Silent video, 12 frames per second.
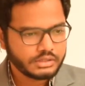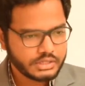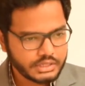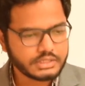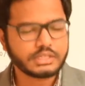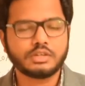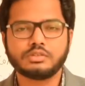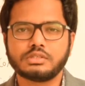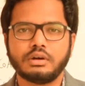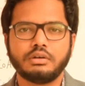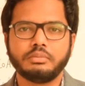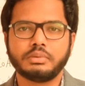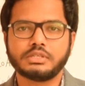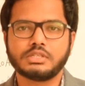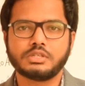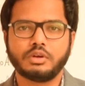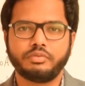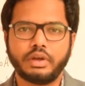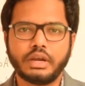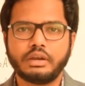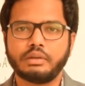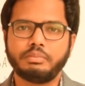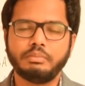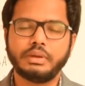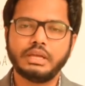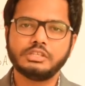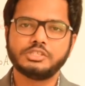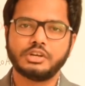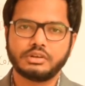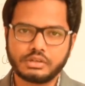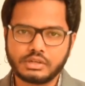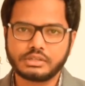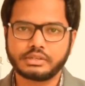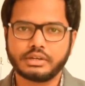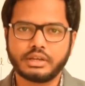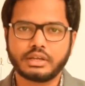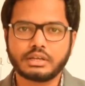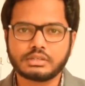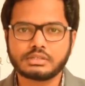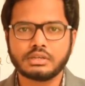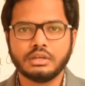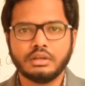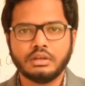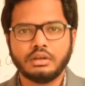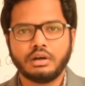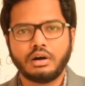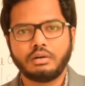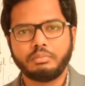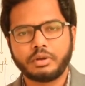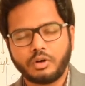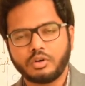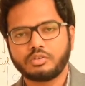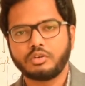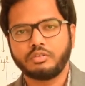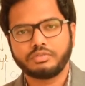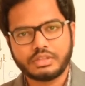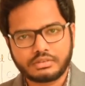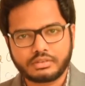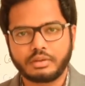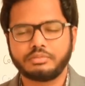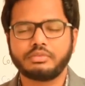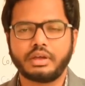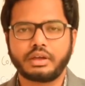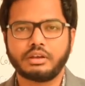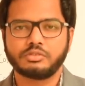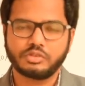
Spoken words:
60-70% of ATP being generated is because of this Krebs cycle.